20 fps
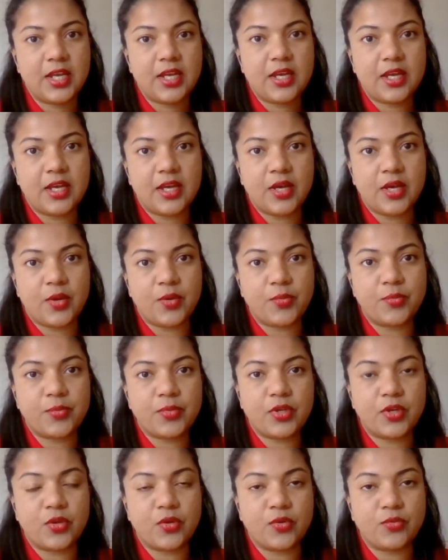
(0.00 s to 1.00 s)

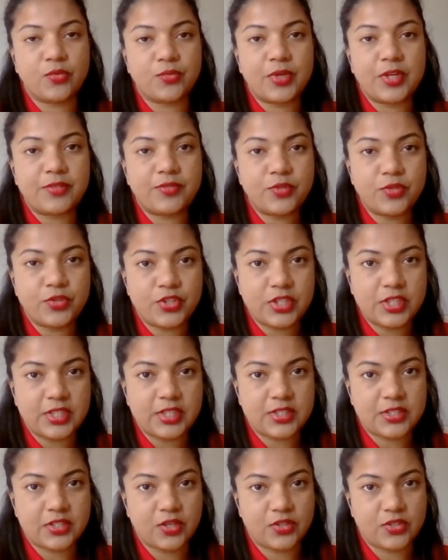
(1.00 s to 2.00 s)

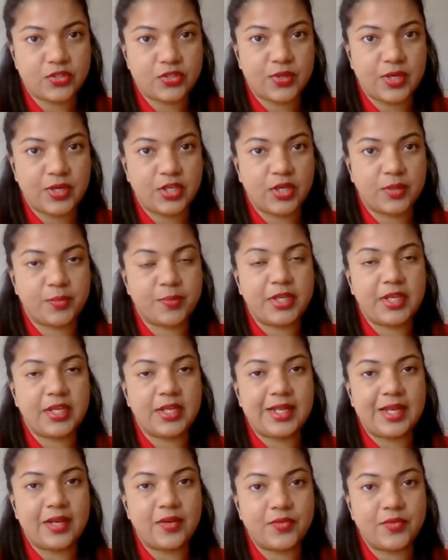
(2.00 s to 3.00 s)
refugees also are not being
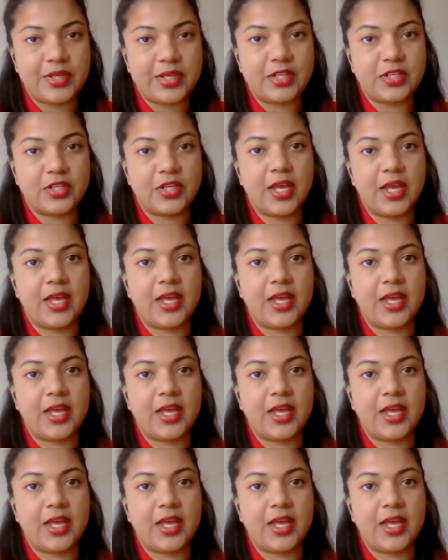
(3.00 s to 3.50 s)
allowed in.